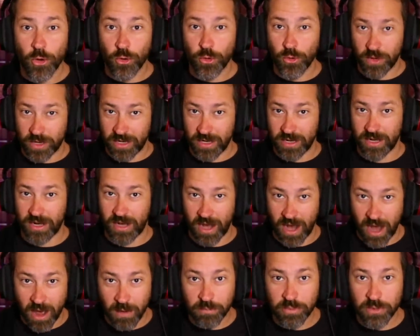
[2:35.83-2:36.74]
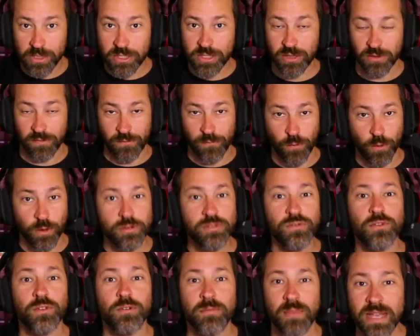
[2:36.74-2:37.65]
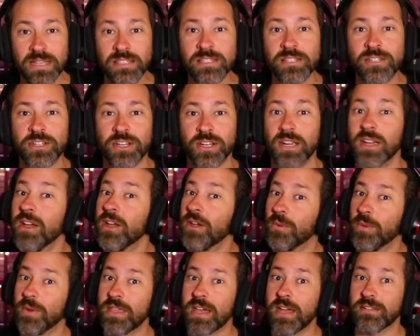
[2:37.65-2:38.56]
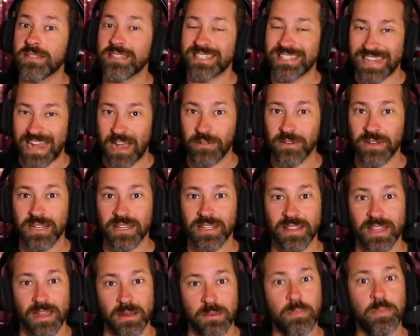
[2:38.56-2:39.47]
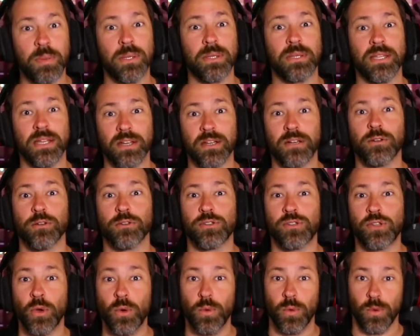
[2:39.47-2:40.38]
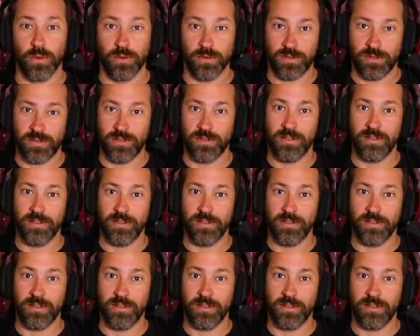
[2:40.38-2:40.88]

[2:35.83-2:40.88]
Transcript: who can accomplish the forceful messaging without sounding like political tools.